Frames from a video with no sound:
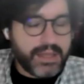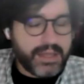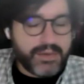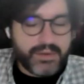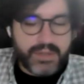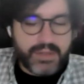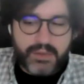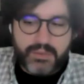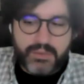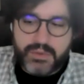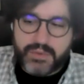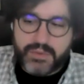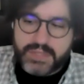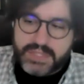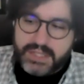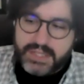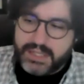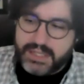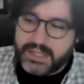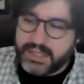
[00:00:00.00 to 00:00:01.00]
like
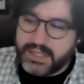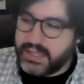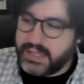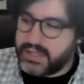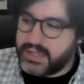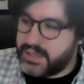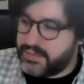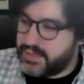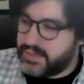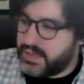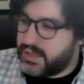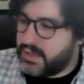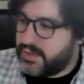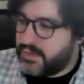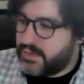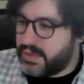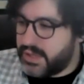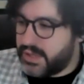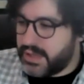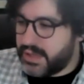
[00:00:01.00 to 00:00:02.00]
once I kind of like shifted
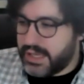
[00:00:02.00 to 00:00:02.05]
over,